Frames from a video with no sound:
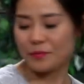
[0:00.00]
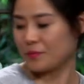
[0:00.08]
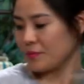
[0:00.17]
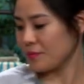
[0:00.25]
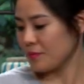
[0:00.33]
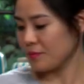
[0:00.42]

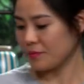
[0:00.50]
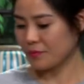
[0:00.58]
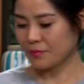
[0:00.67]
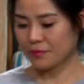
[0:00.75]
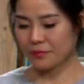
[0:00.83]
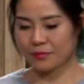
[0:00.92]

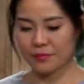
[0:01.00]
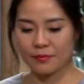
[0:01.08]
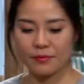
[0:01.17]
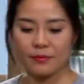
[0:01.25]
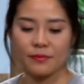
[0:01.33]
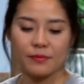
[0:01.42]

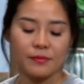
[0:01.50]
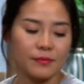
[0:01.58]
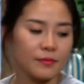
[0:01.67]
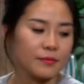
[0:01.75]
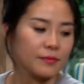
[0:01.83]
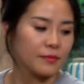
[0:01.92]

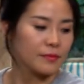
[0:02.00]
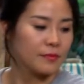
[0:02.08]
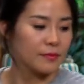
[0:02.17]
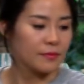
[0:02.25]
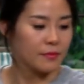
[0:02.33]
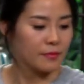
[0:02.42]

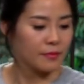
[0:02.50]
Nothing is said.